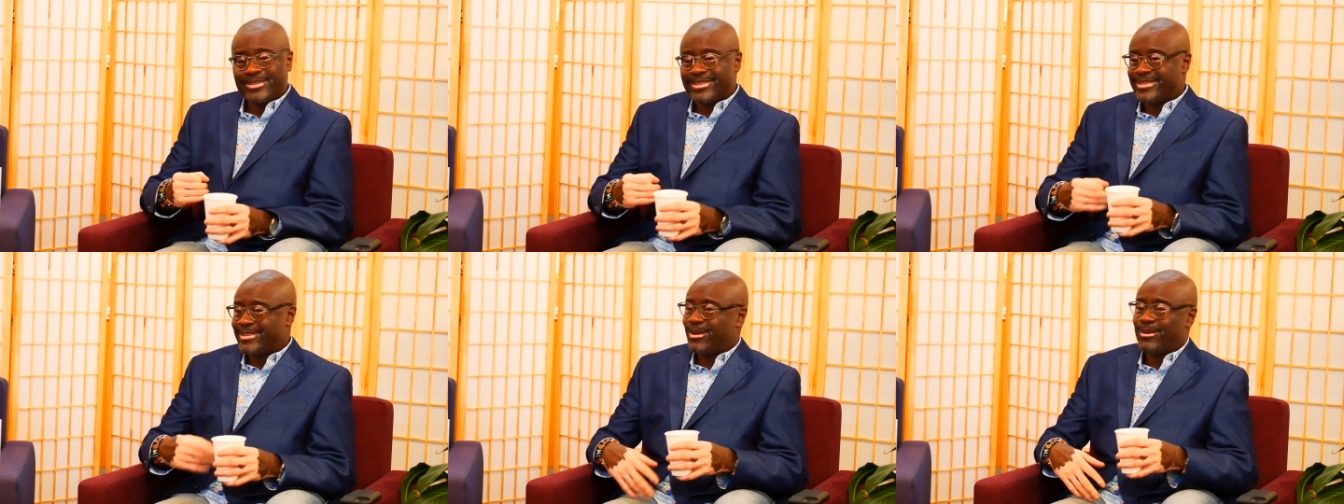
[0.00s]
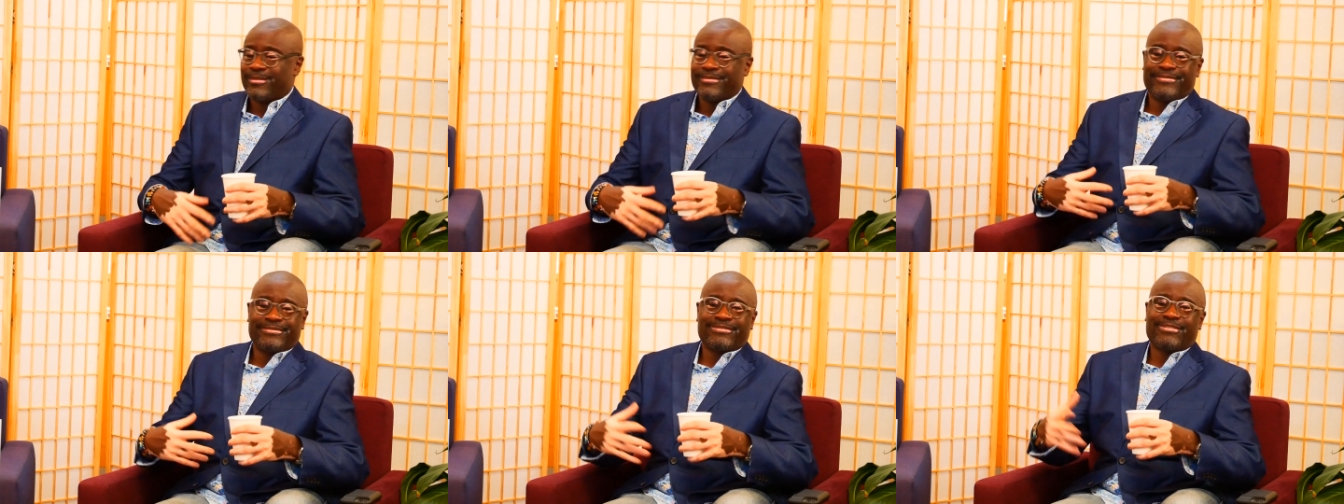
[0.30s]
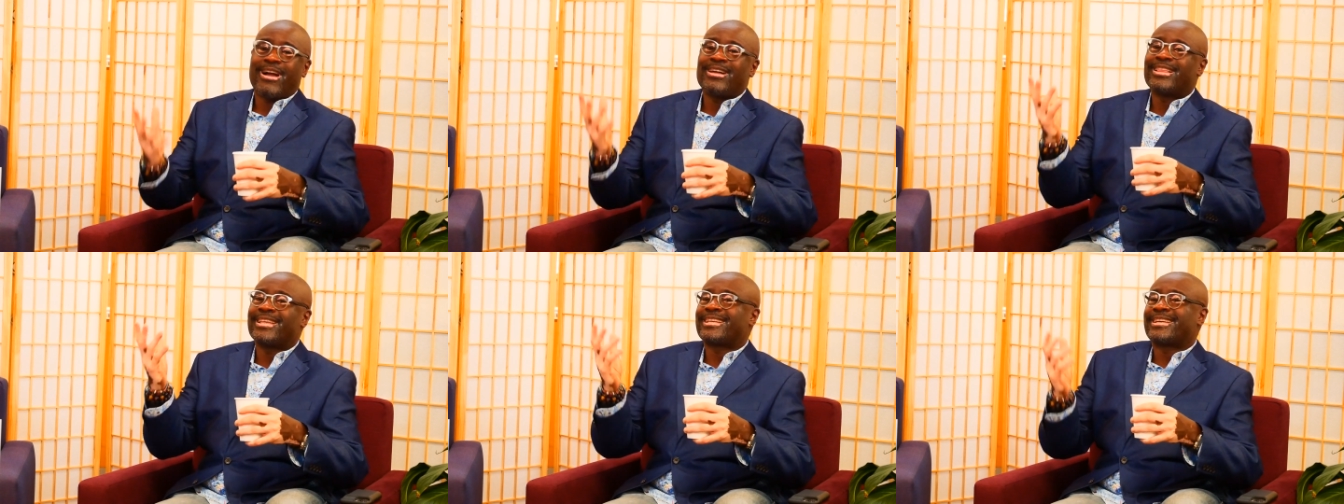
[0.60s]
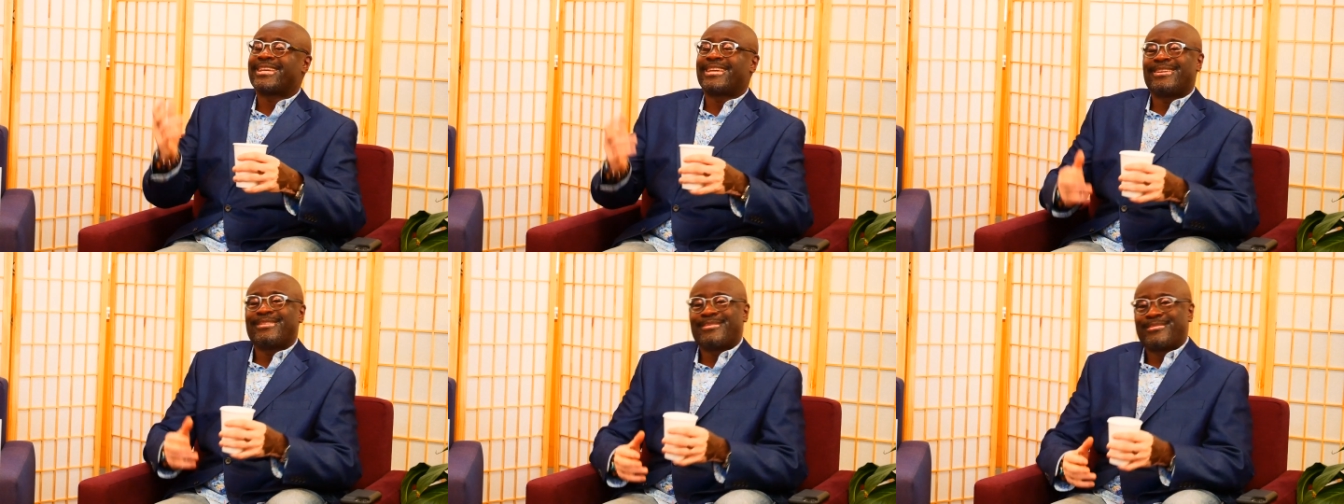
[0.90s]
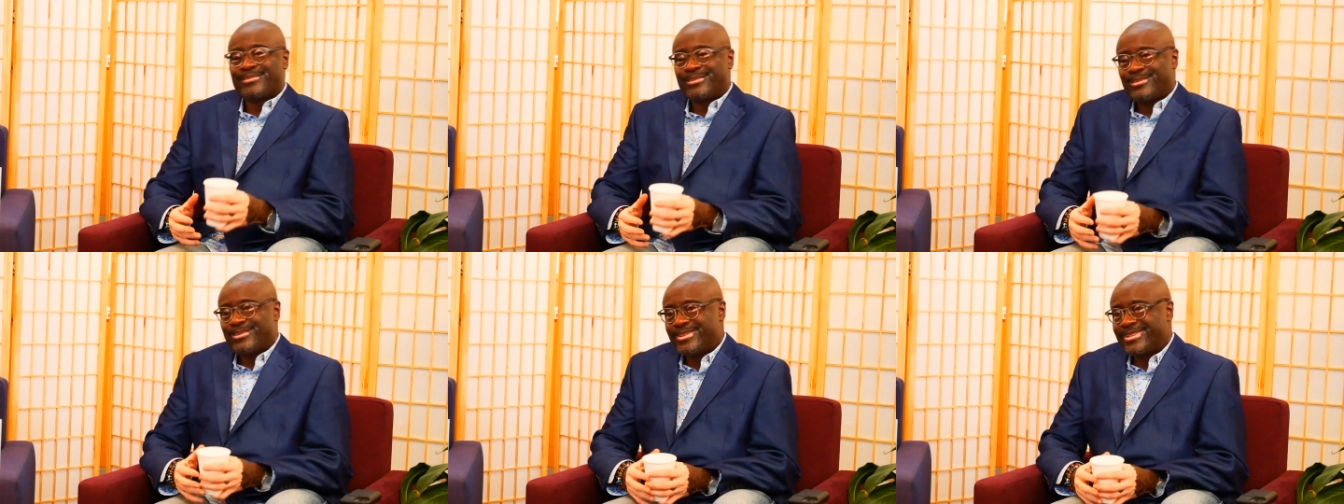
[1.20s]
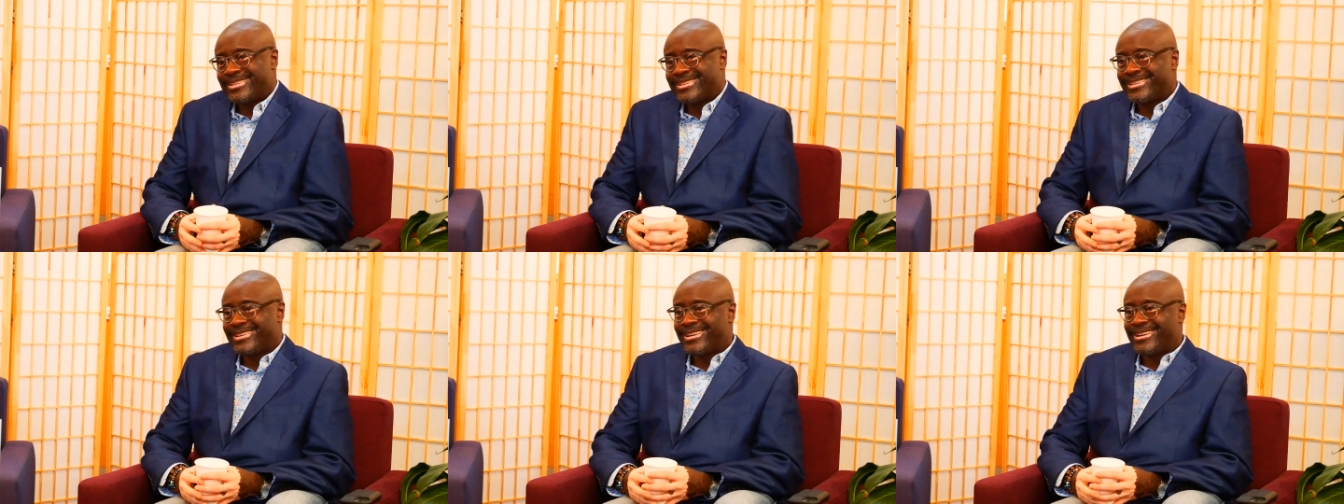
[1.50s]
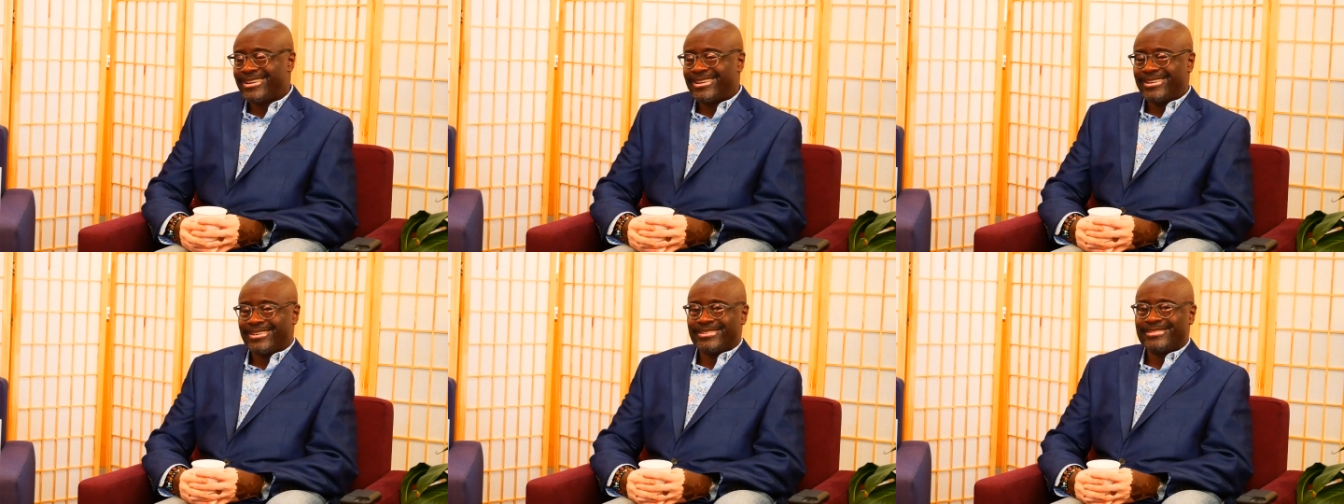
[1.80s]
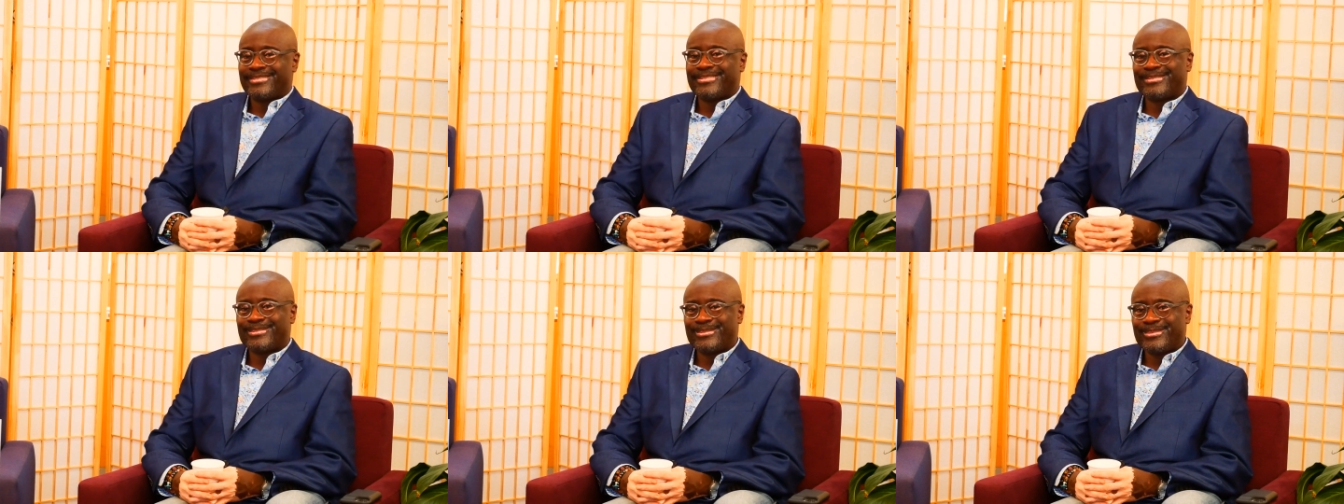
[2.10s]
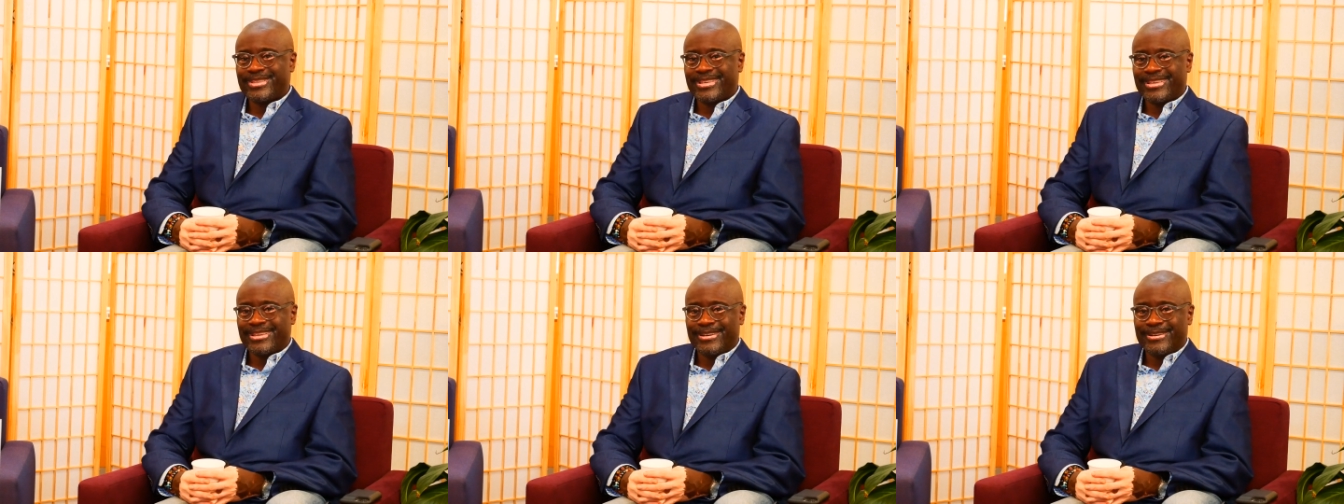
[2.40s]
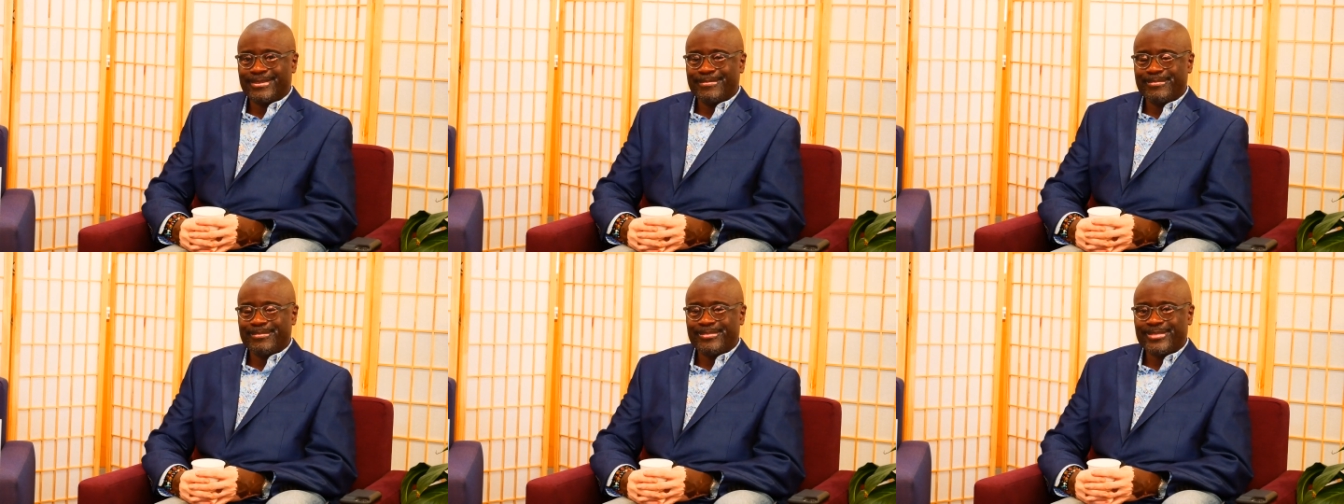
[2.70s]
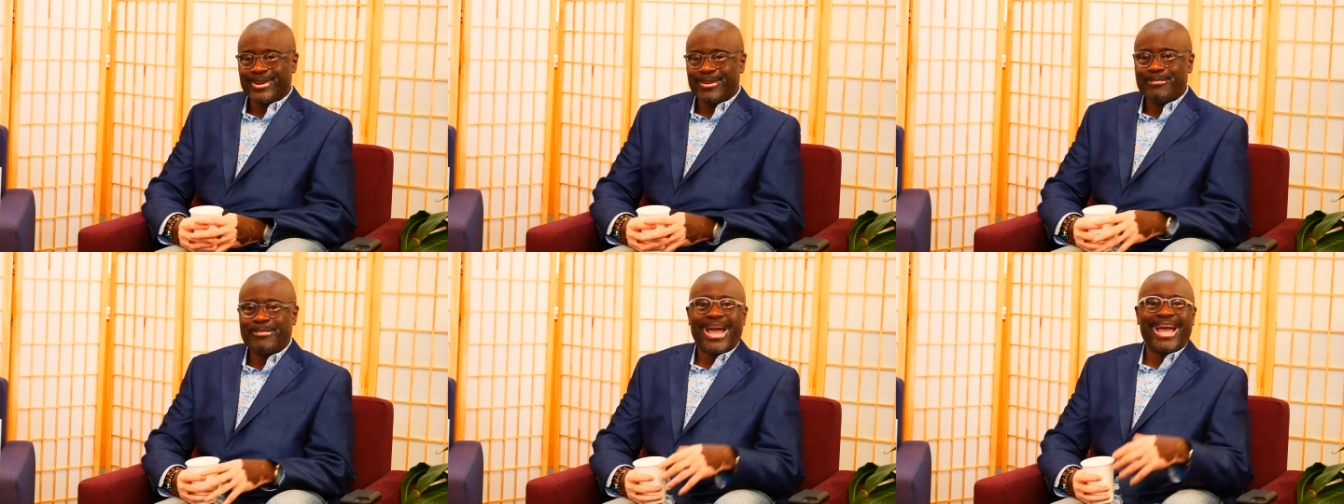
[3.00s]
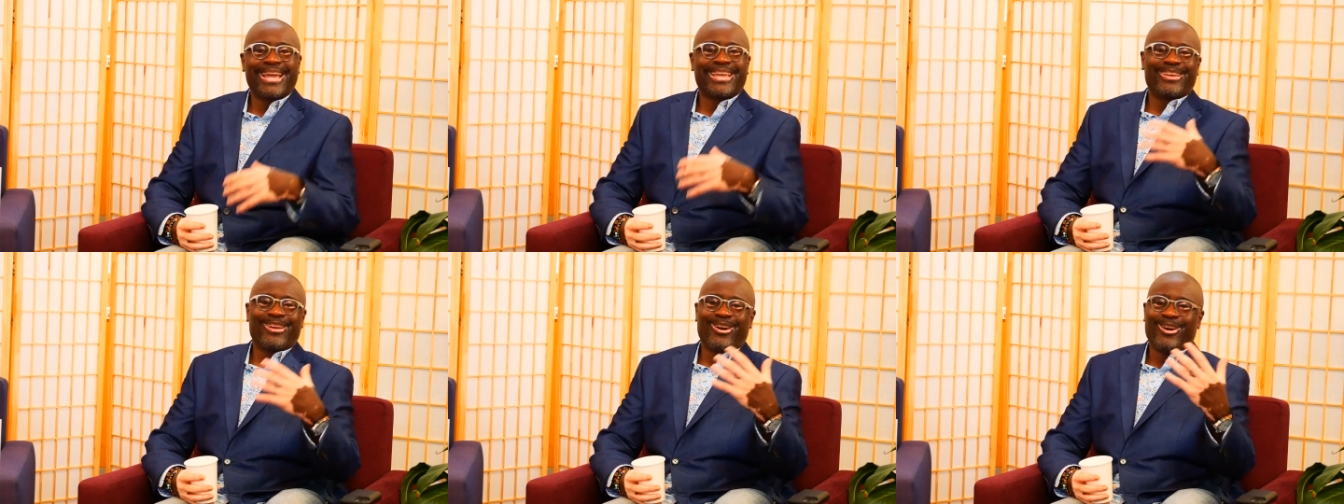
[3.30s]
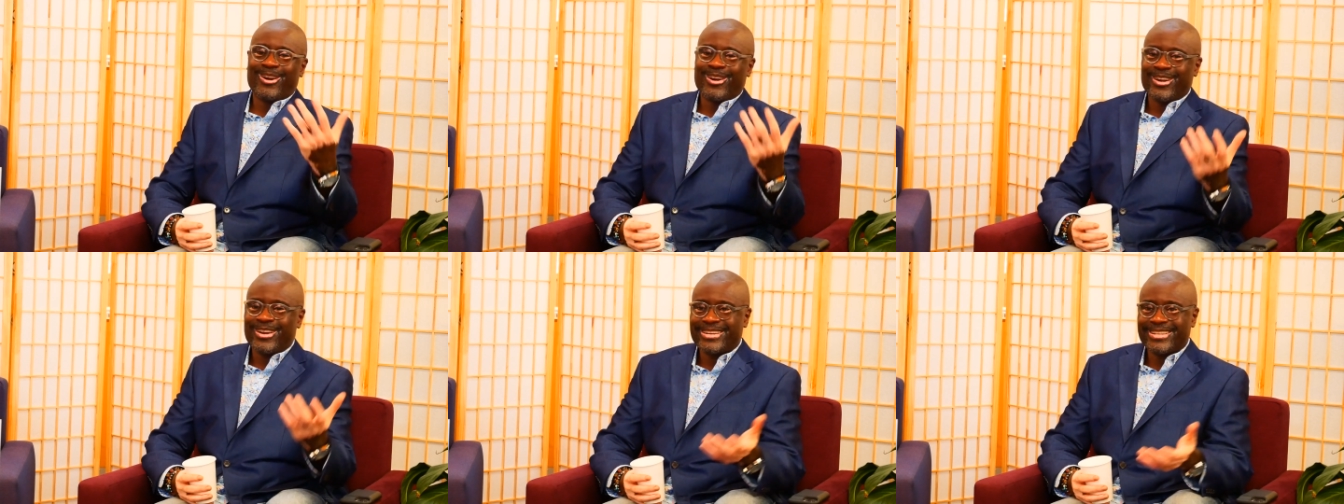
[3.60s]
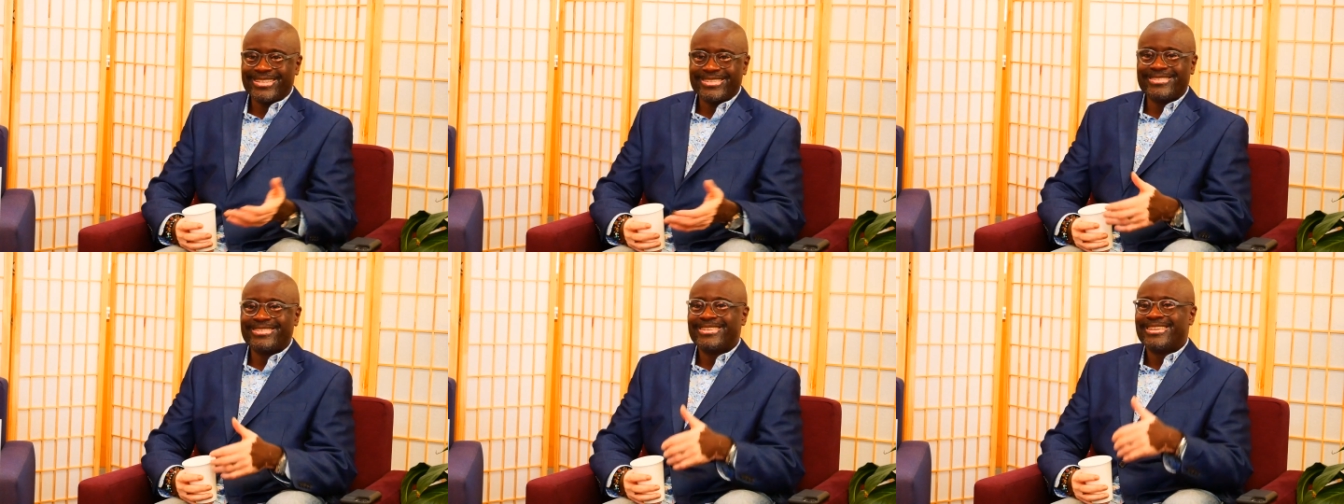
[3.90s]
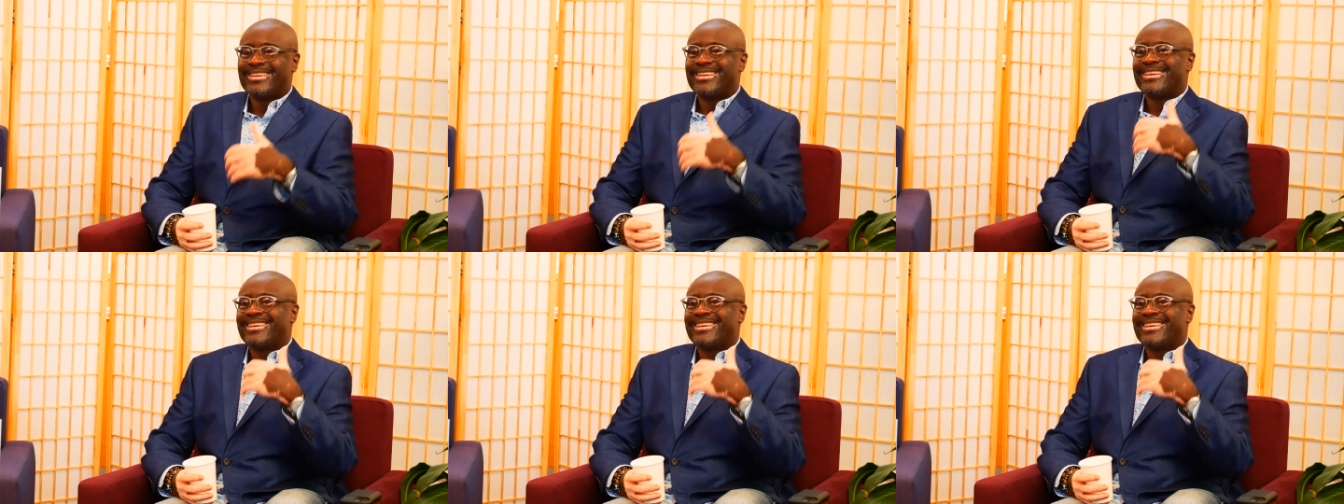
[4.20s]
you know frolicking through the uh, through the um, her backyard and